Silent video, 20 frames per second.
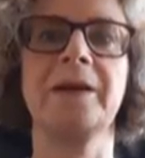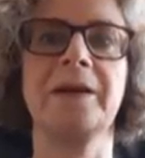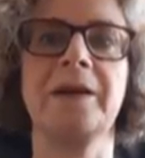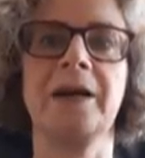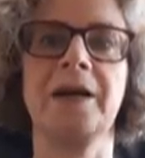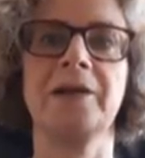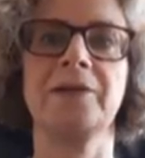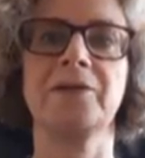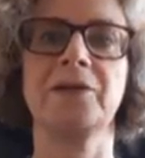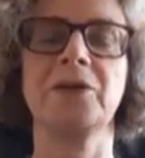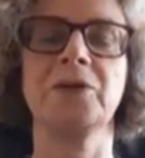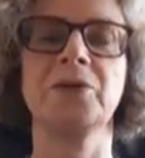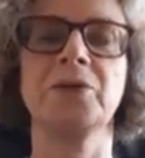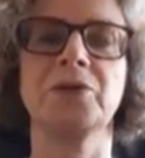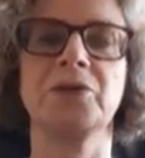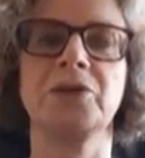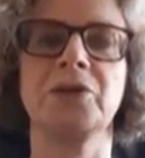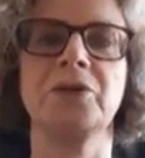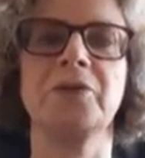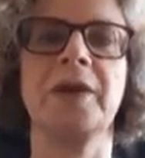And of
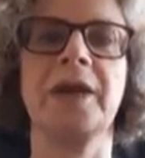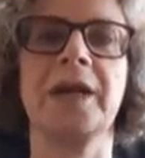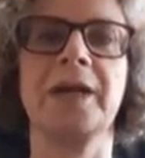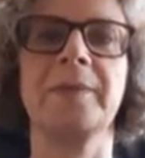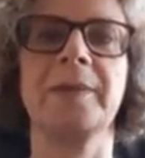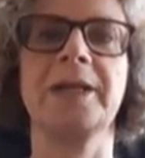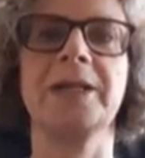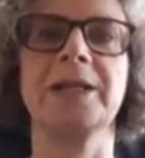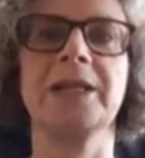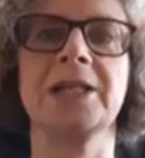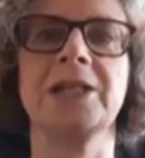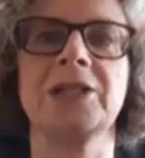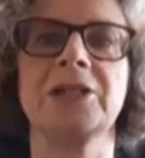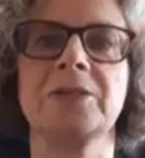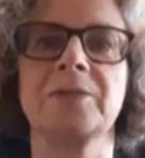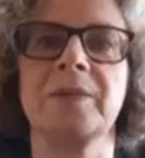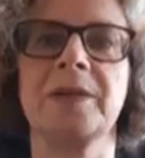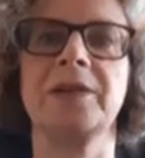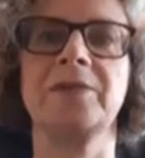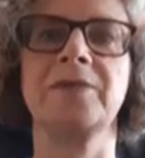course, your
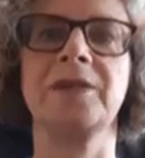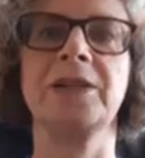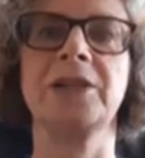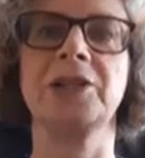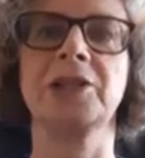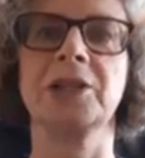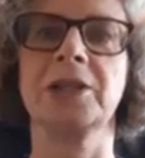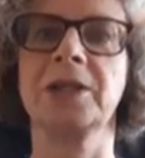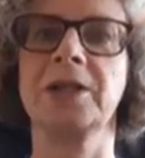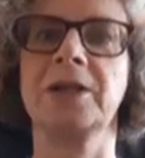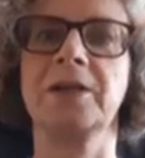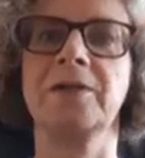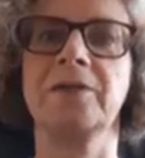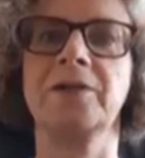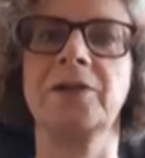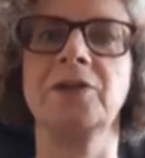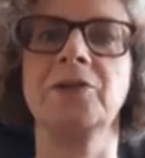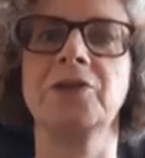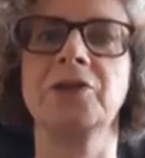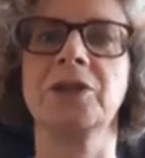recommendation may feature in a
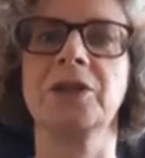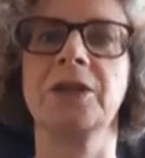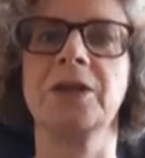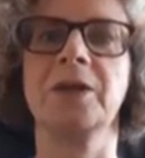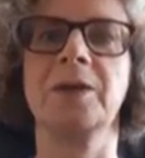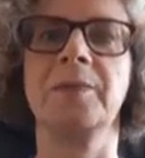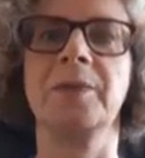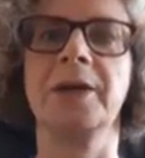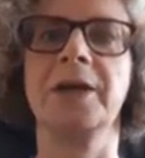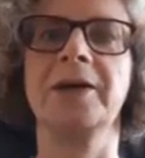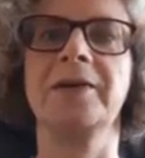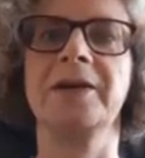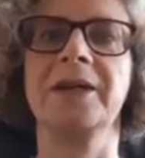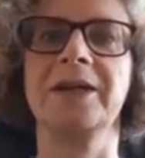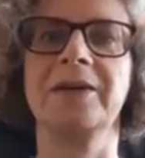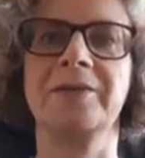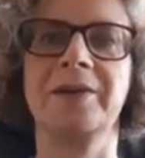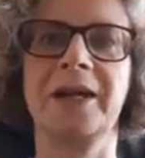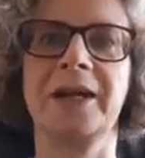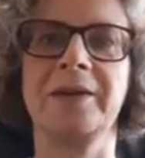future
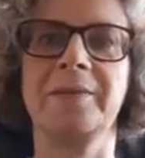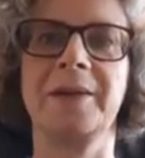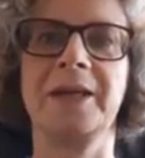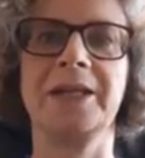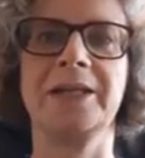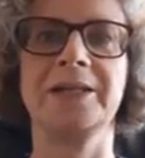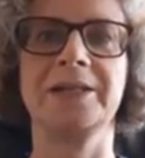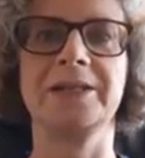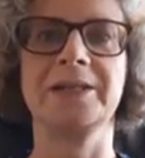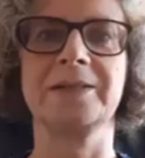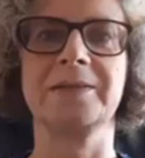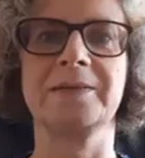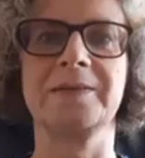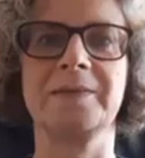Librarian Recommends.